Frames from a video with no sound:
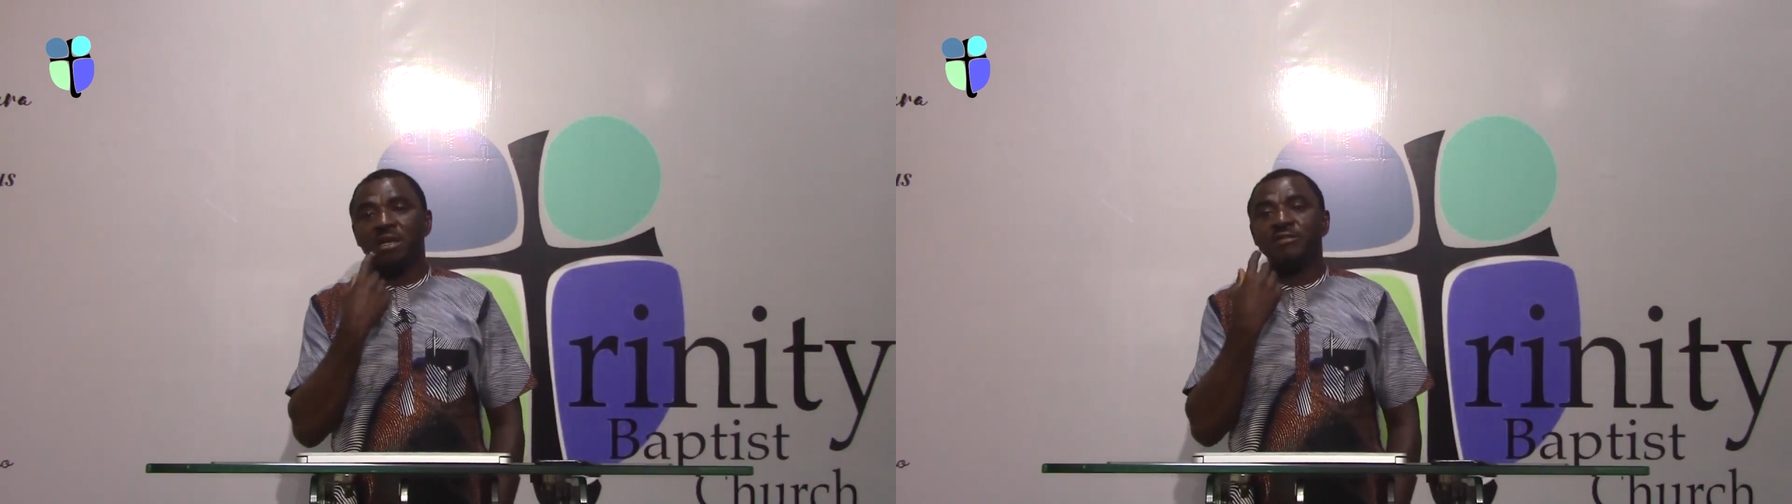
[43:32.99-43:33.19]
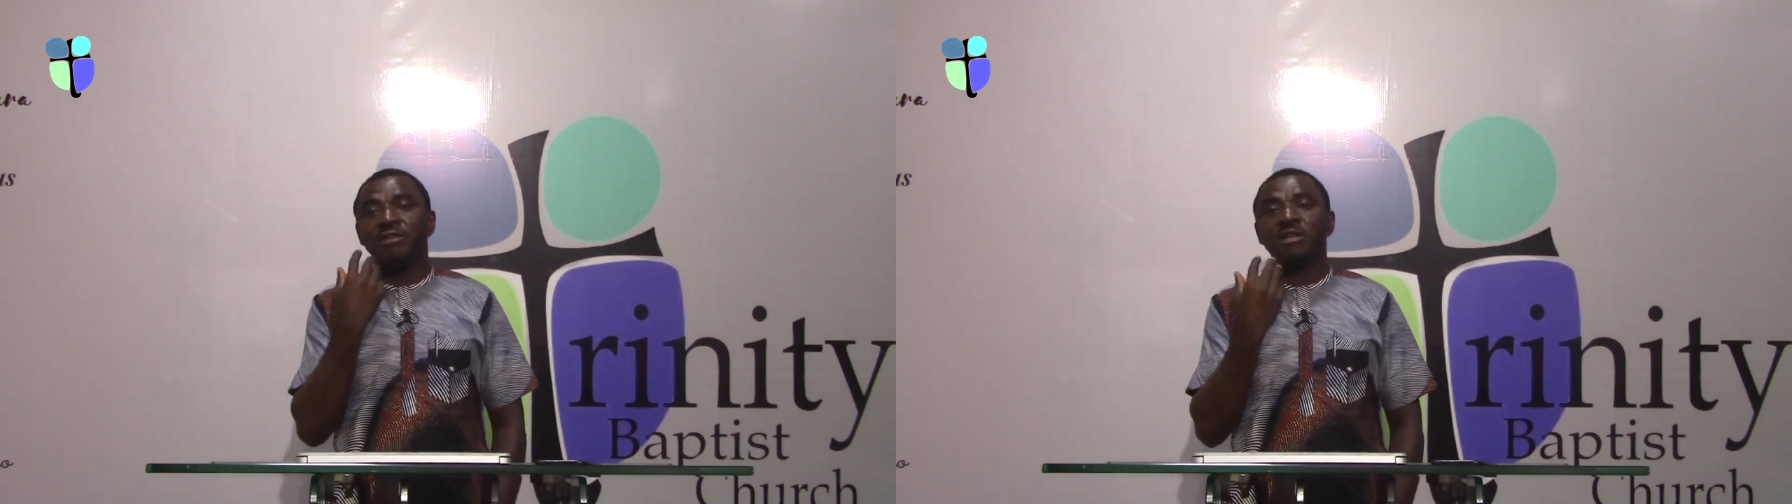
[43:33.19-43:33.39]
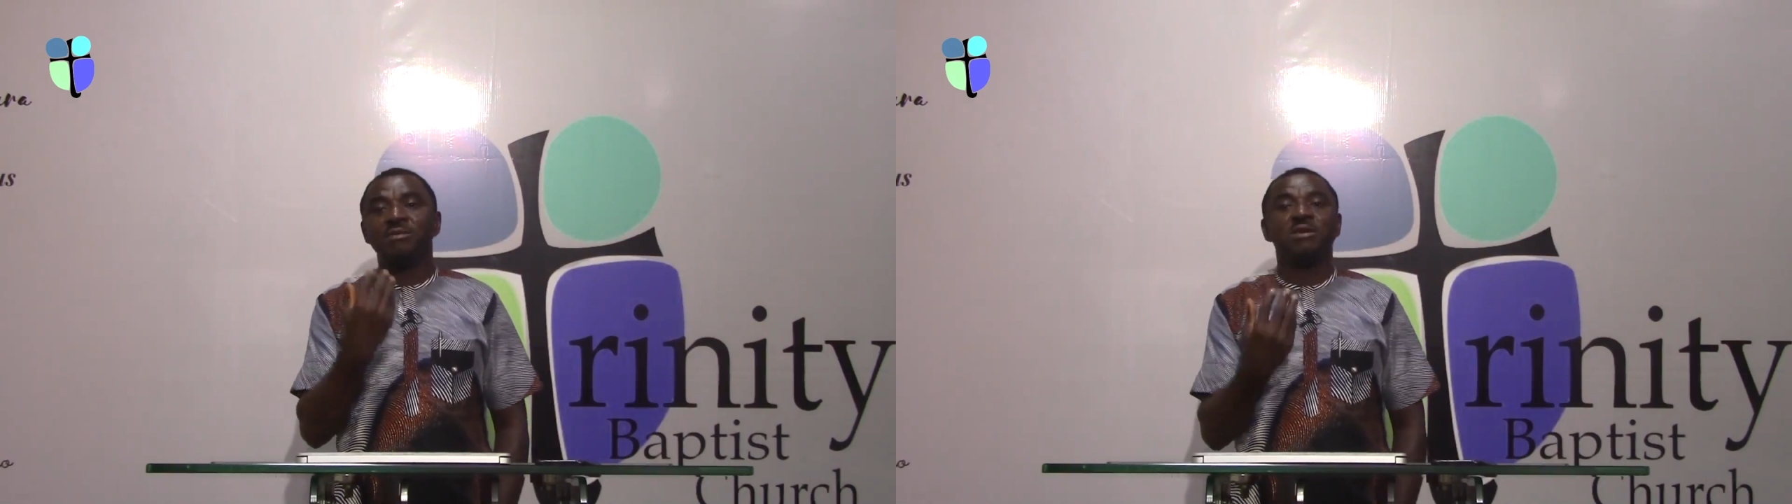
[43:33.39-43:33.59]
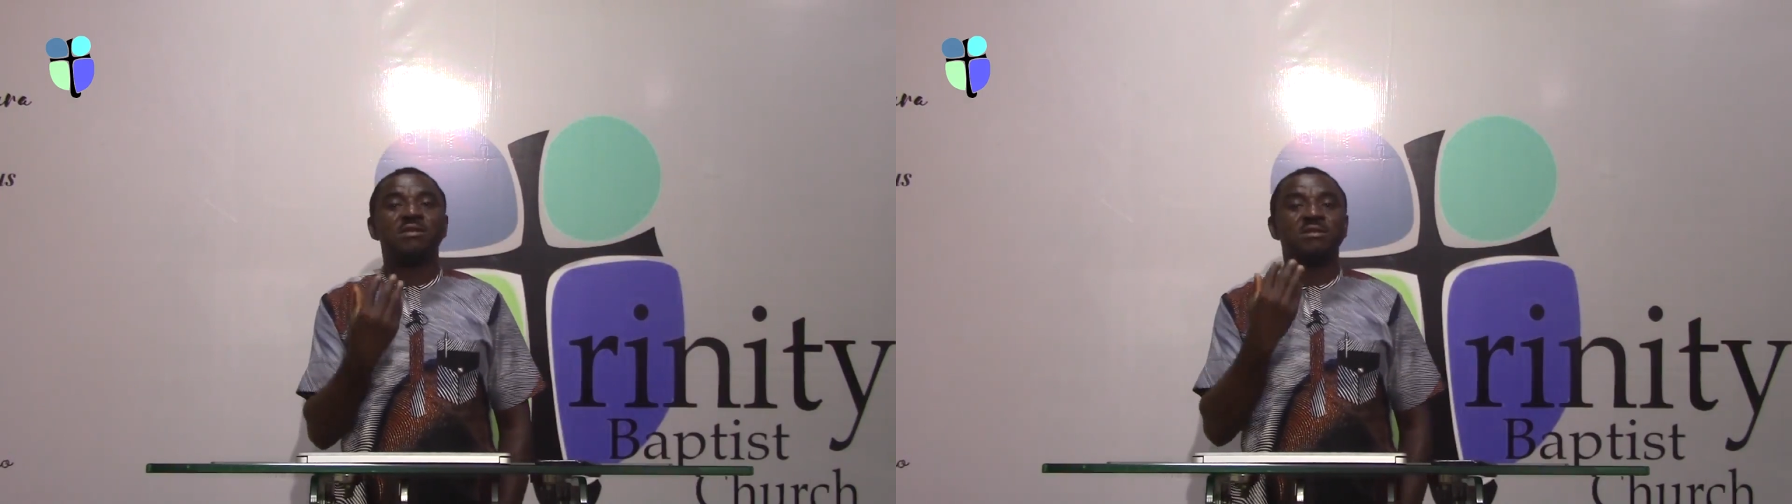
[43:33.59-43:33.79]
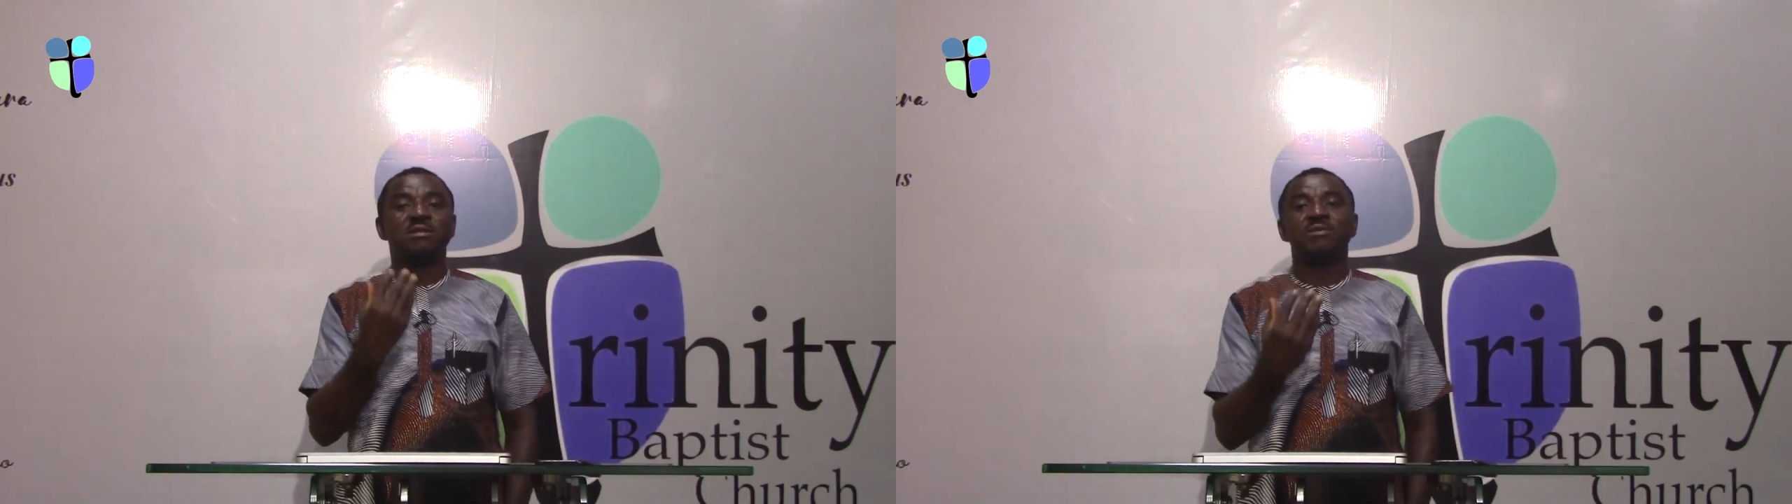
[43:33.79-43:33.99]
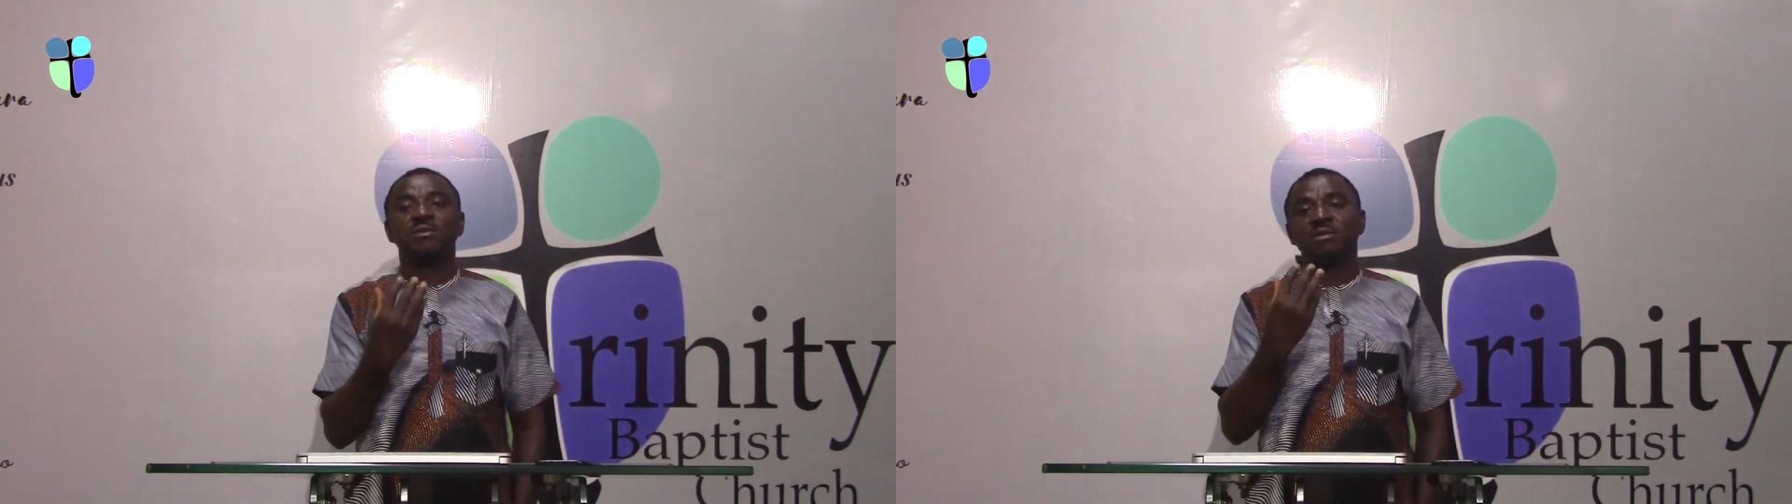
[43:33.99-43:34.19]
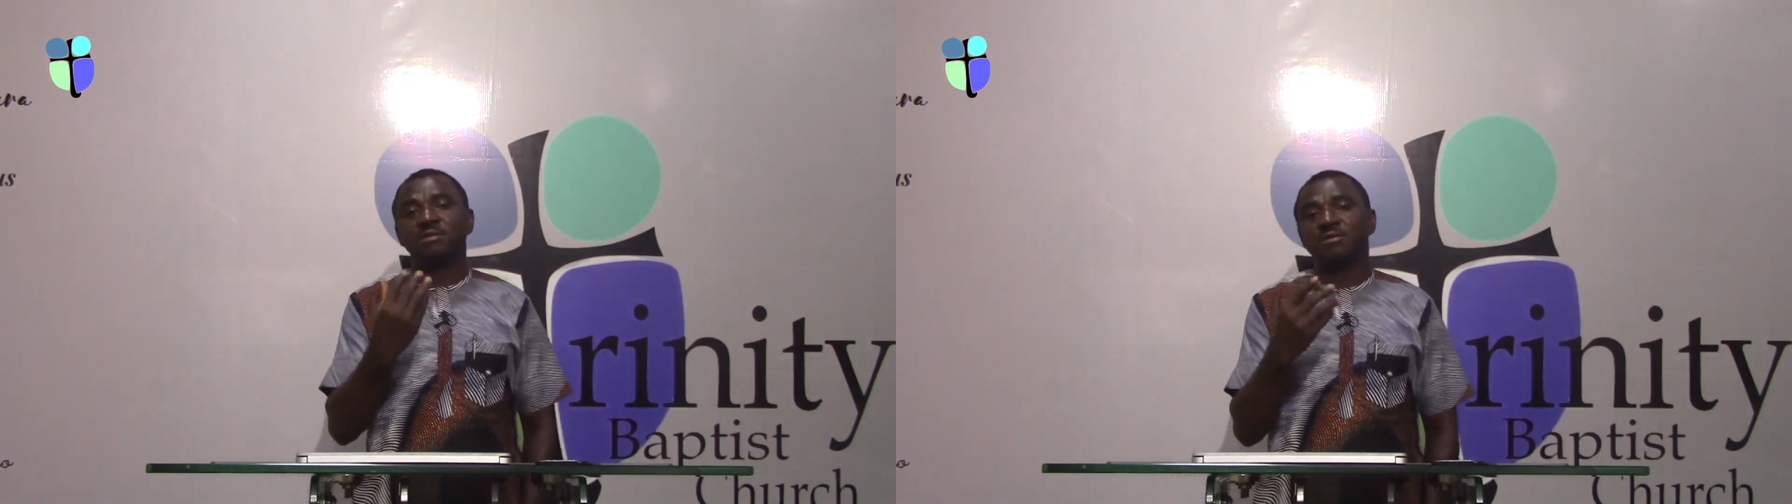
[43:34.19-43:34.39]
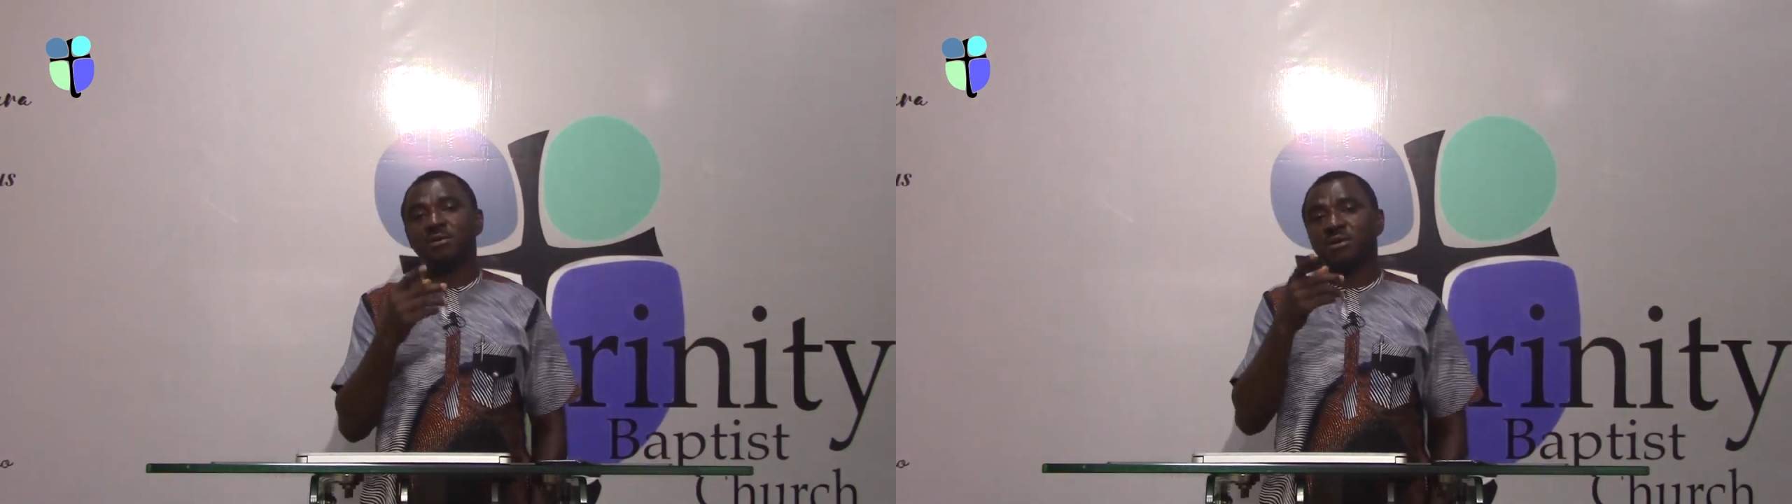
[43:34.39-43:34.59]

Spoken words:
If your remorse is not because of